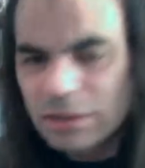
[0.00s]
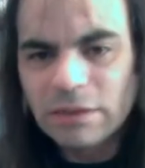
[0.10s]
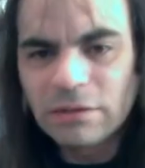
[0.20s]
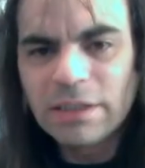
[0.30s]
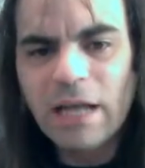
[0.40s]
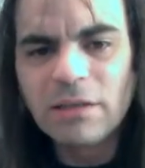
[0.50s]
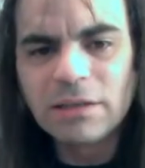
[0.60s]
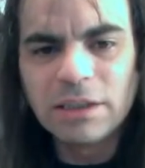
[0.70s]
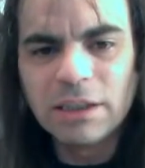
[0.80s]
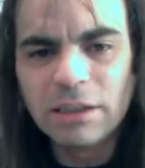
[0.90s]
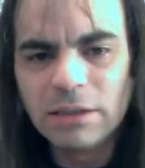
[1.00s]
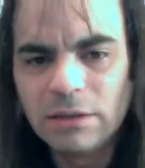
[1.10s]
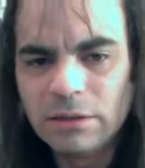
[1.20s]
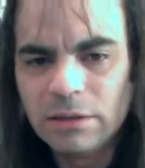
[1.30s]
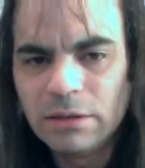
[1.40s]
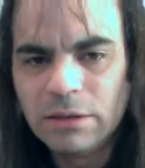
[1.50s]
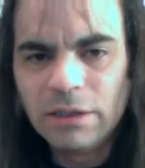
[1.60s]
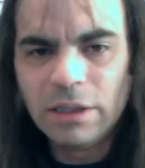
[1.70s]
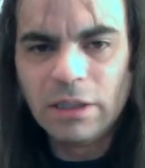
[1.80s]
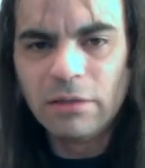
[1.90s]
Still sounds good,
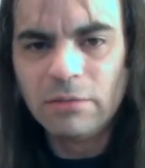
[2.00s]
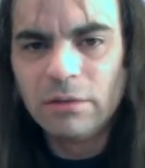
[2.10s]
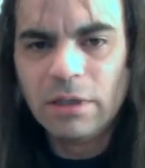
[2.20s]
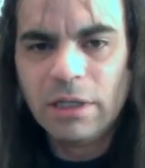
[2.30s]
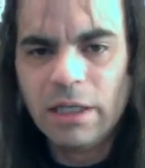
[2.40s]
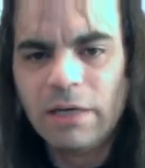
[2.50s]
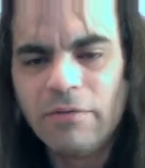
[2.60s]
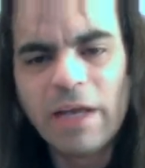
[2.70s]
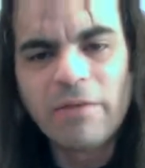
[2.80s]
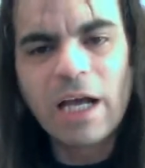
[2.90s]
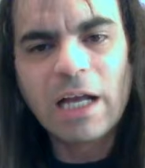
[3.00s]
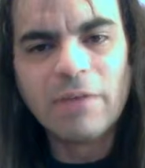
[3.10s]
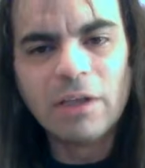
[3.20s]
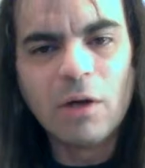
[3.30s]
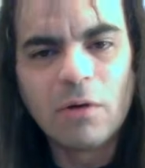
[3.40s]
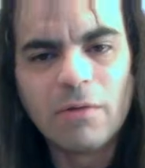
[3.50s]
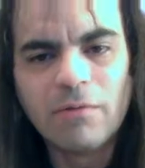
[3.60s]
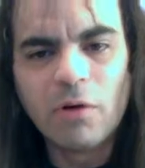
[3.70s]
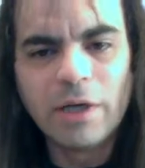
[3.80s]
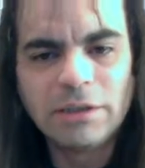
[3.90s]
and if you have kind of a lower
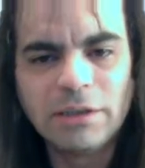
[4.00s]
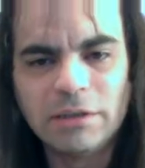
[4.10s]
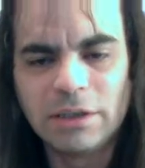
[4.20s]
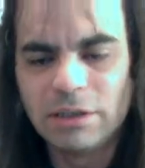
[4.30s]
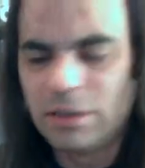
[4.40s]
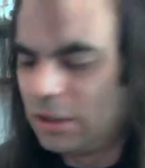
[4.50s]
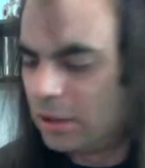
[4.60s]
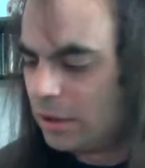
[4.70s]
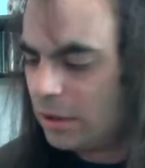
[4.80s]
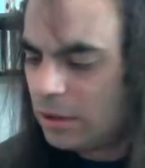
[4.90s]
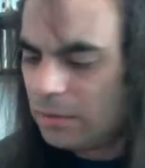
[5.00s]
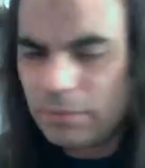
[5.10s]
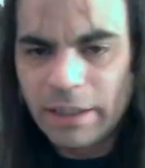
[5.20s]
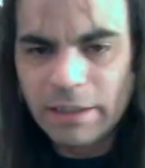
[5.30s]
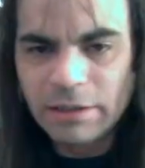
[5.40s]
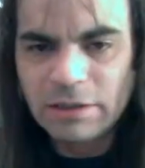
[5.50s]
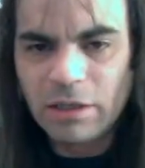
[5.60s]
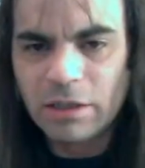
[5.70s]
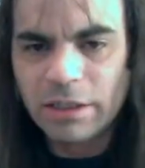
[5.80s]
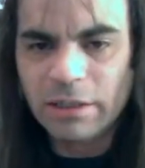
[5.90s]
voice, you can play the
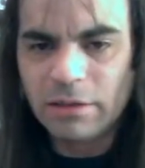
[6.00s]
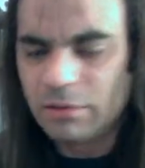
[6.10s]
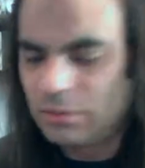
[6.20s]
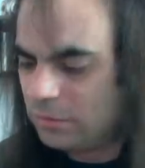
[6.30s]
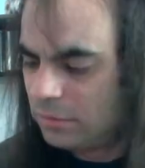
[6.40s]
song here.